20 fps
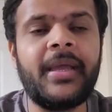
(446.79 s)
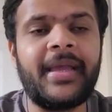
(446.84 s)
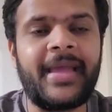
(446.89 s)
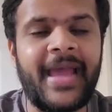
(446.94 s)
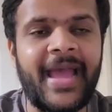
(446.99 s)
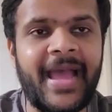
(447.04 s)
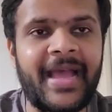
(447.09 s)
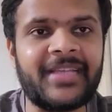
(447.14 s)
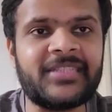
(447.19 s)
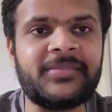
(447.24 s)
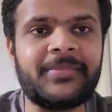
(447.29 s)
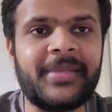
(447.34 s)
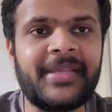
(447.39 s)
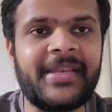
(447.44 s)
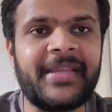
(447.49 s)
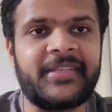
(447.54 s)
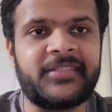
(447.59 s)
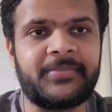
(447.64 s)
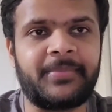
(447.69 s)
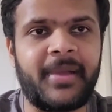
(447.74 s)
has
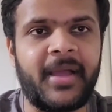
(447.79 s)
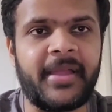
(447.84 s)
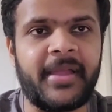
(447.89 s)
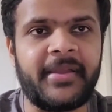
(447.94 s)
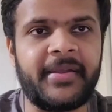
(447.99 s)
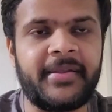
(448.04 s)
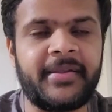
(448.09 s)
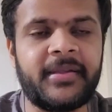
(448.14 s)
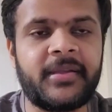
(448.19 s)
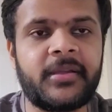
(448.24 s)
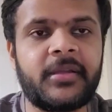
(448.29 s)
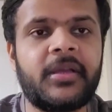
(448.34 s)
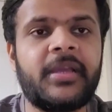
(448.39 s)
been expired.